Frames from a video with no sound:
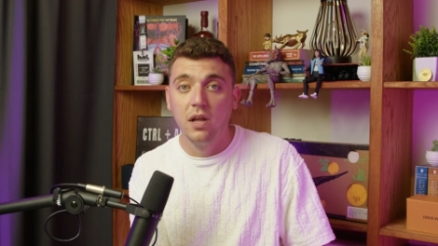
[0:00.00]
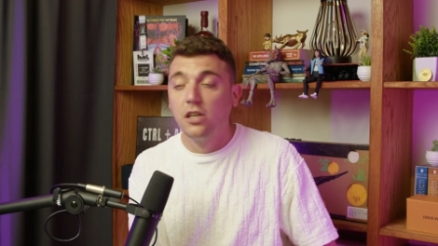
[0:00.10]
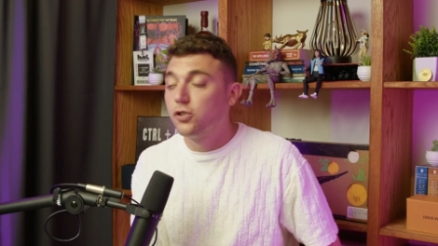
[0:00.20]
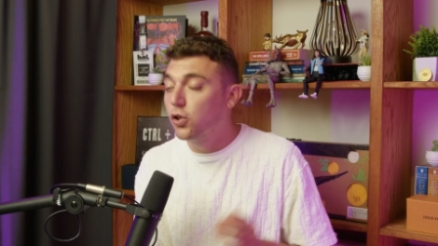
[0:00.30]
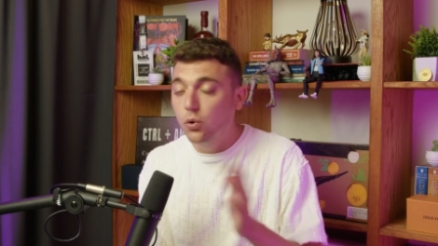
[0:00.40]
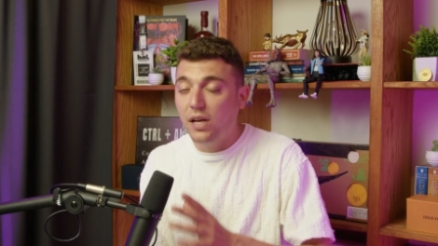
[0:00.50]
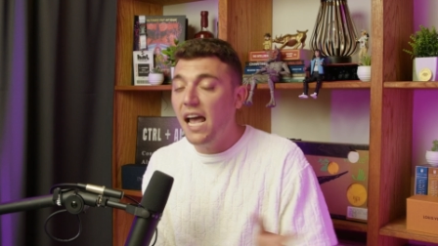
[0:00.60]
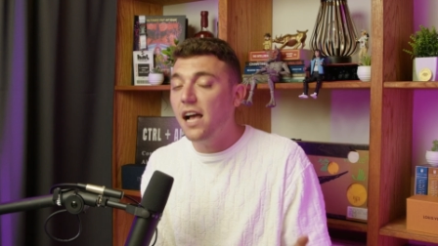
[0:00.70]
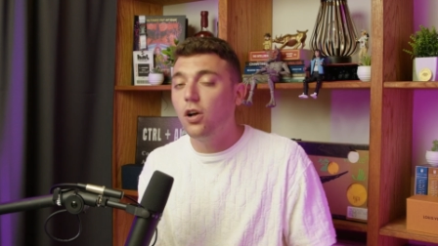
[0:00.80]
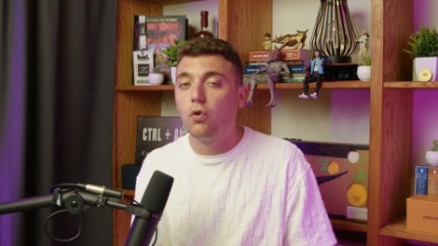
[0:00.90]
So you
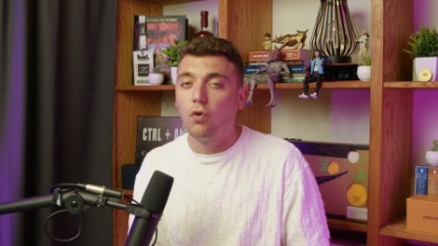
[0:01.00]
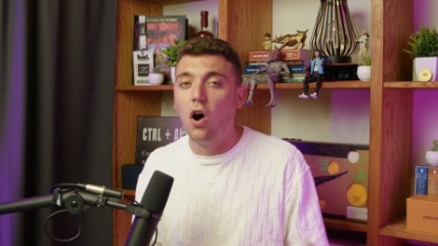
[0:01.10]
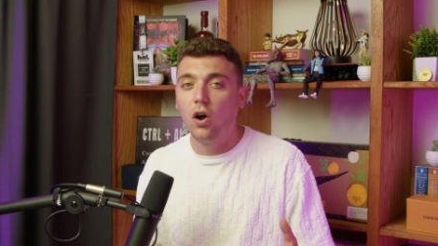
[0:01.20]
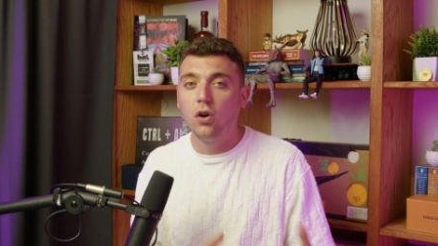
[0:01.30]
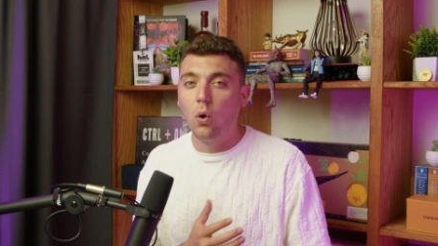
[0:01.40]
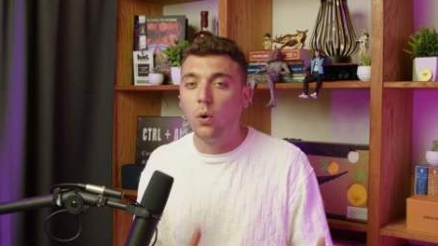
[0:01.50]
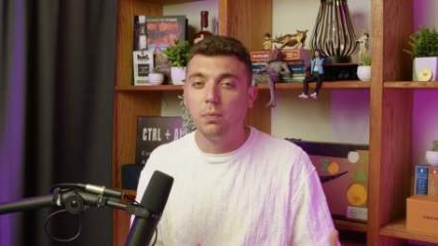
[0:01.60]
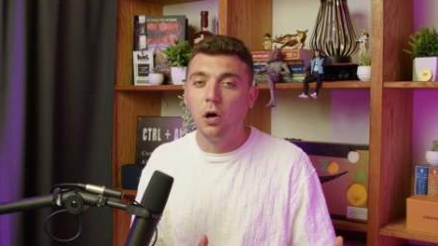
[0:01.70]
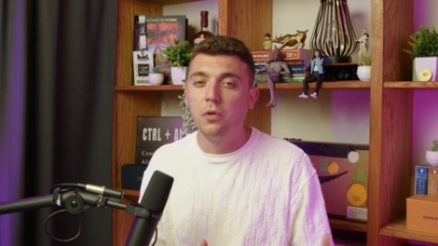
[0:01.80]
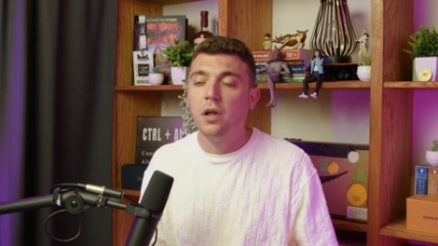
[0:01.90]
can't go wrong going with both.